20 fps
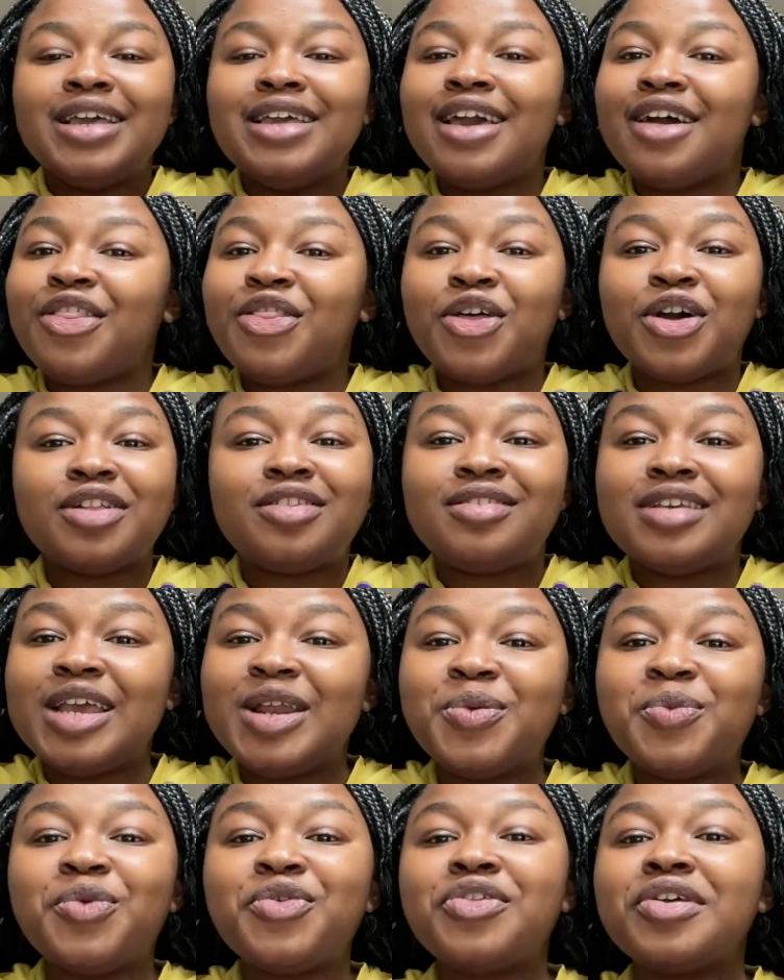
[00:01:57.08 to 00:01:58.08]
yeah,
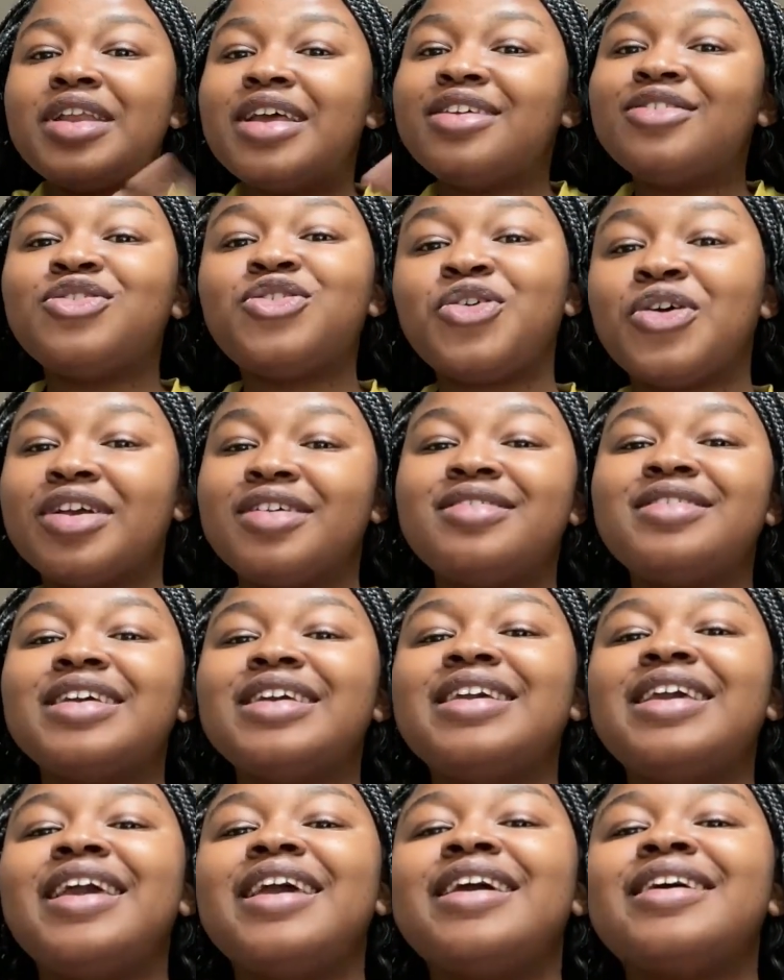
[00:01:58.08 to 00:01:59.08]
13 was an
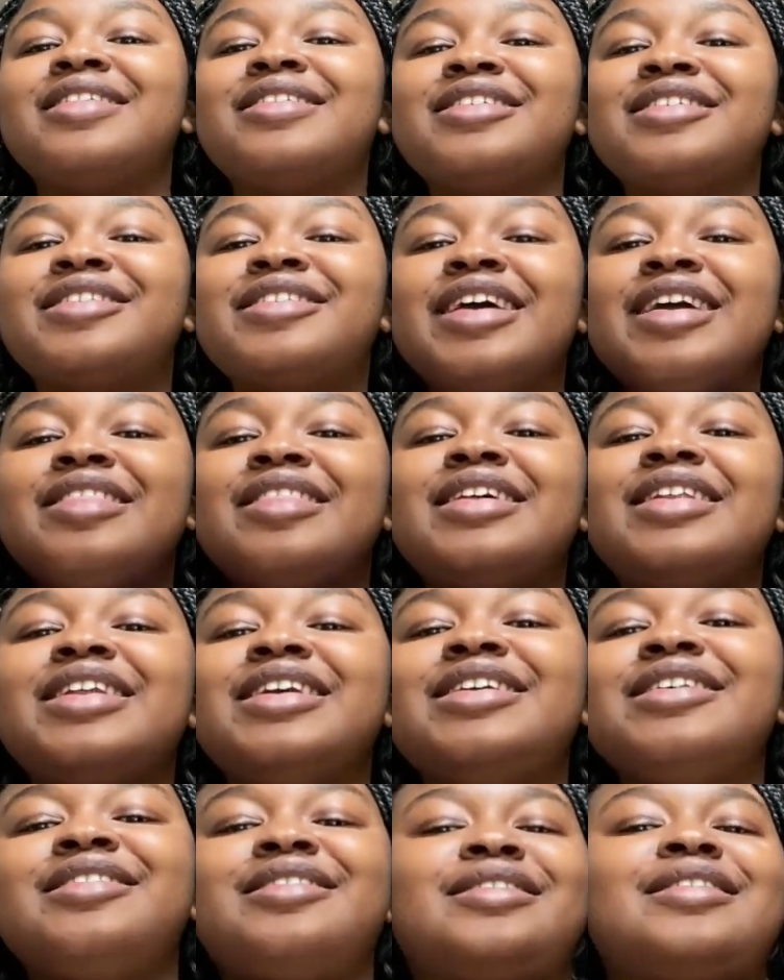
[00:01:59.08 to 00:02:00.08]
interesting year to say the
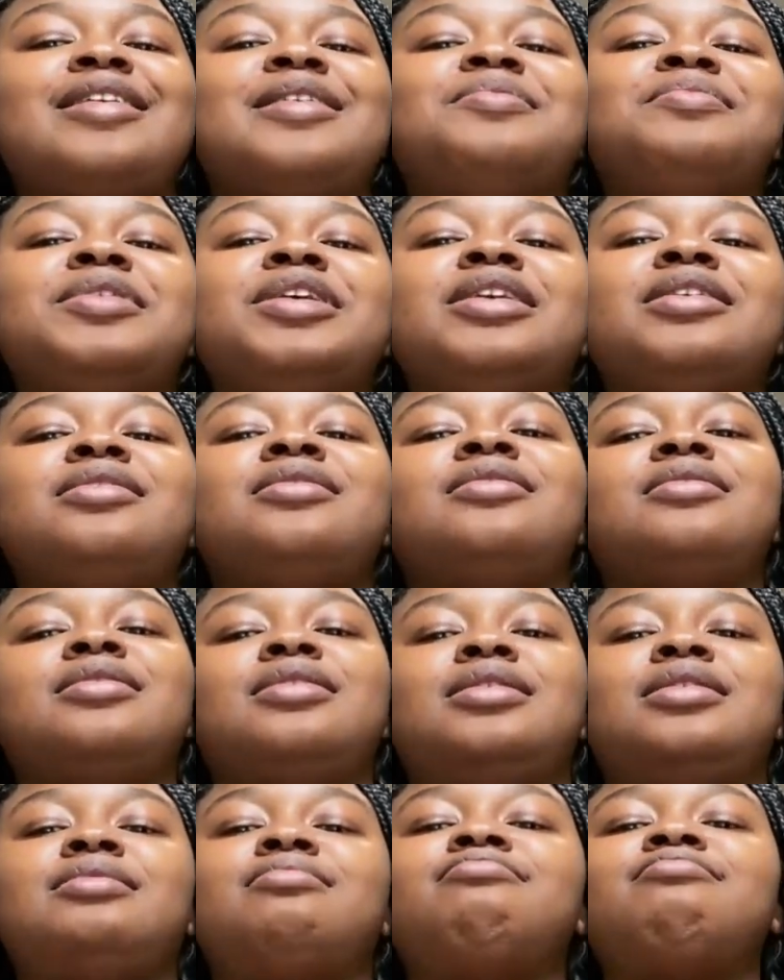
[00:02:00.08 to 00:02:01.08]
least. I
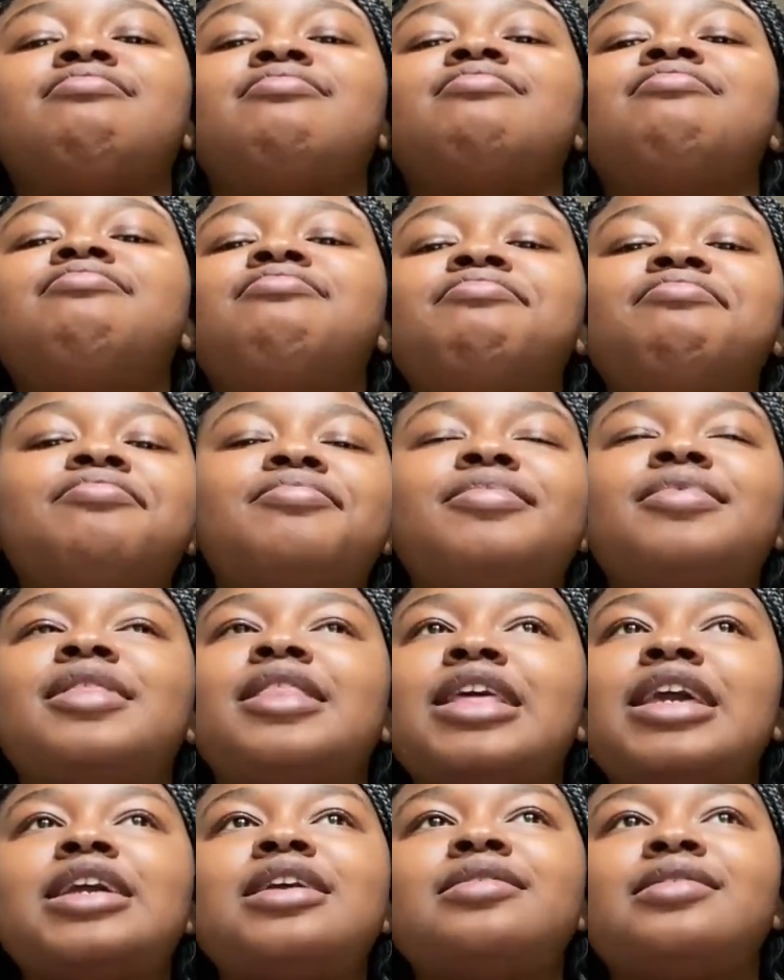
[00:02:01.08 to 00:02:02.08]
mean,
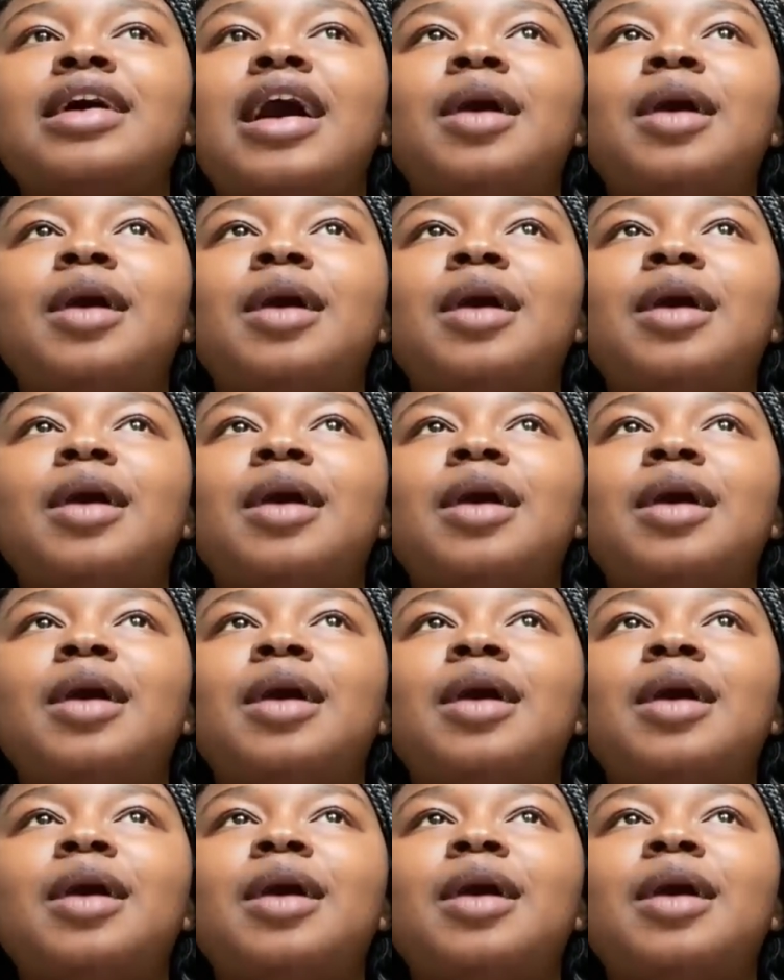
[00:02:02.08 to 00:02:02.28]
things